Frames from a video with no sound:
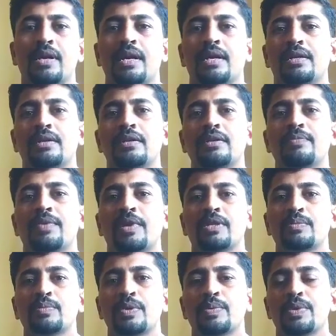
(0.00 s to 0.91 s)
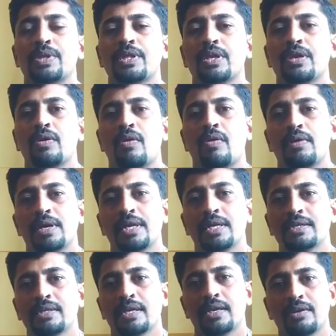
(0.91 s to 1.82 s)
and difference between the
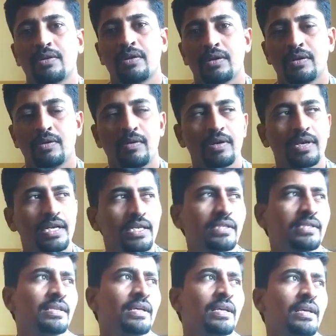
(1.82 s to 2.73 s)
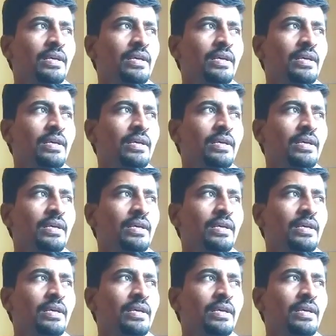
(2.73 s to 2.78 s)
chordates and non-chordates.